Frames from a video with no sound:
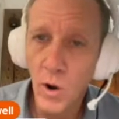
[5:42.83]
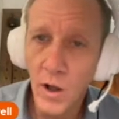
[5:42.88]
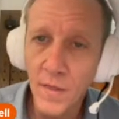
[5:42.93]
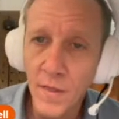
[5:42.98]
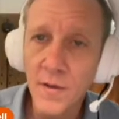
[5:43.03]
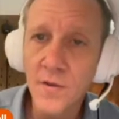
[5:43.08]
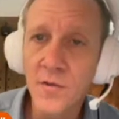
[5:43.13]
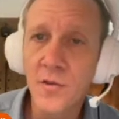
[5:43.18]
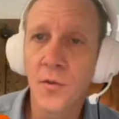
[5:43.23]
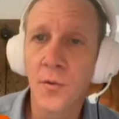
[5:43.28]

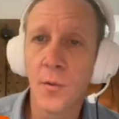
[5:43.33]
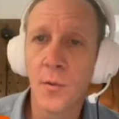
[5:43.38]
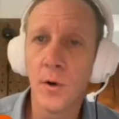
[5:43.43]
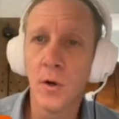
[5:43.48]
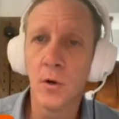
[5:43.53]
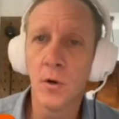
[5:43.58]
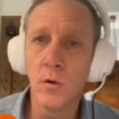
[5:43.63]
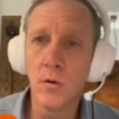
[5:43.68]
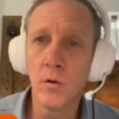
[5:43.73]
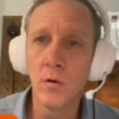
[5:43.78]
this
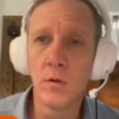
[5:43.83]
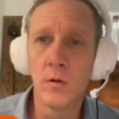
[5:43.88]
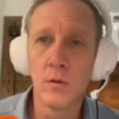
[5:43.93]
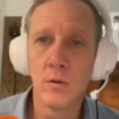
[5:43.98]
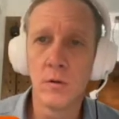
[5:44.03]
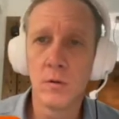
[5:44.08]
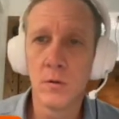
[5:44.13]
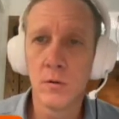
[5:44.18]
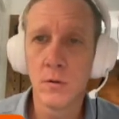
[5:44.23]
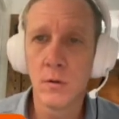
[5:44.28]
through.
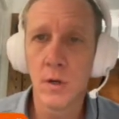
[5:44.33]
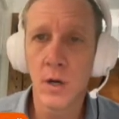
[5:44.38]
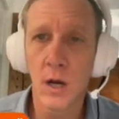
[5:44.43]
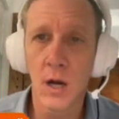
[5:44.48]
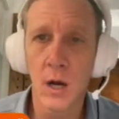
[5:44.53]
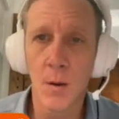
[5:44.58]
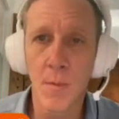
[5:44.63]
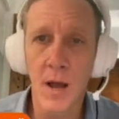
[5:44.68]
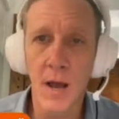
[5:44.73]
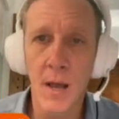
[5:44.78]

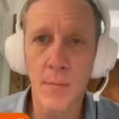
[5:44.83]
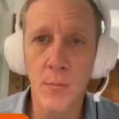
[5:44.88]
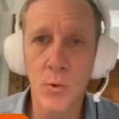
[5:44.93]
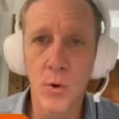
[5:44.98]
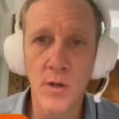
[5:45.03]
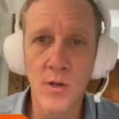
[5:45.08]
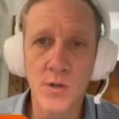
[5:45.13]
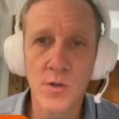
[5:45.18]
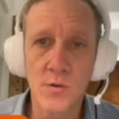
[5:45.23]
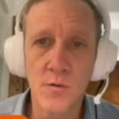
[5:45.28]
I'm
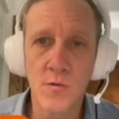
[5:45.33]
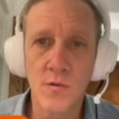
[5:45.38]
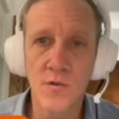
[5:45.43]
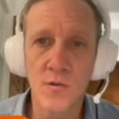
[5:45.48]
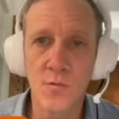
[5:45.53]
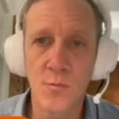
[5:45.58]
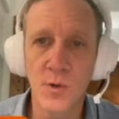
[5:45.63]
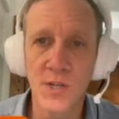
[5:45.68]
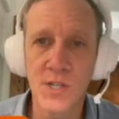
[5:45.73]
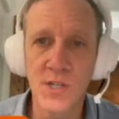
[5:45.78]
going to
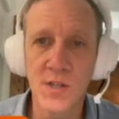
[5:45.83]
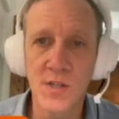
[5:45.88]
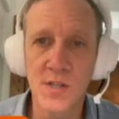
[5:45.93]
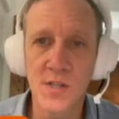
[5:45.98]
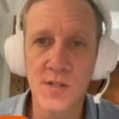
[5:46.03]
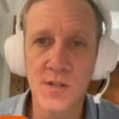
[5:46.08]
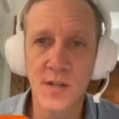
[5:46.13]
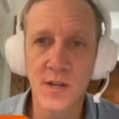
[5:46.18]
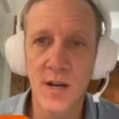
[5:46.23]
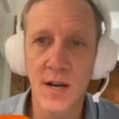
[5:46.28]
switch this
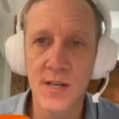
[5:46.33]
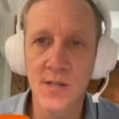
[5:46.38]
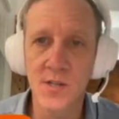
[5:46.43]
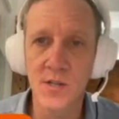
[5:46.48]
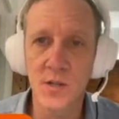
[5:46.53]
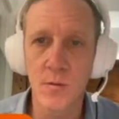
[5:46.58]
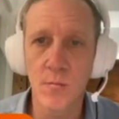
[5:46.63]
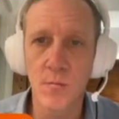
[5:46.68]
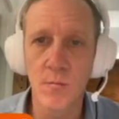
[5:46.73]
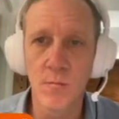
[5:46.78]
to
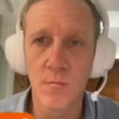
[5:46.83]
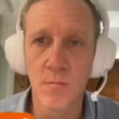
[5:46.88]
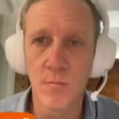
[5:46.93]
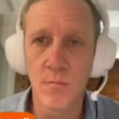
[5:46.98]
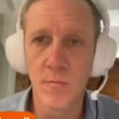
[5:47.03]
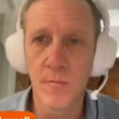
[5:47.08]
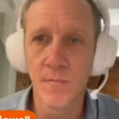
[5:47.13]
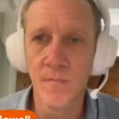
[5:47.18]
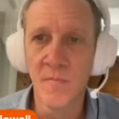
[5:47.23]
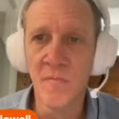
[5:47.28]
custom.
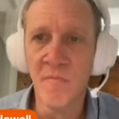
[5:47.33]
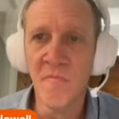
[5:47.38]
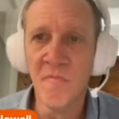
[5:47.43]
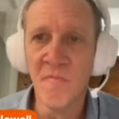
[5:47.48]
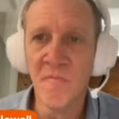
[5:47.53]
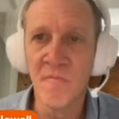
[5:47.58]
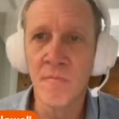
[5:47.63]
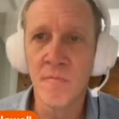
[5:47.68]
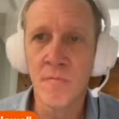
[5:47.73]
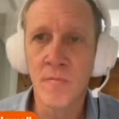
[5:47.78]

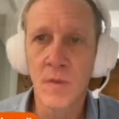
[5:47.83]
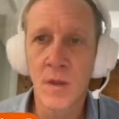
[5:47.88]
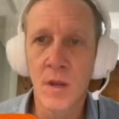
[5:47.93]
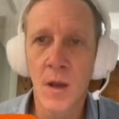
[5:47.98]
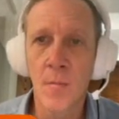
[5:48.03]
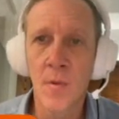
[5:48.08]
I'm going to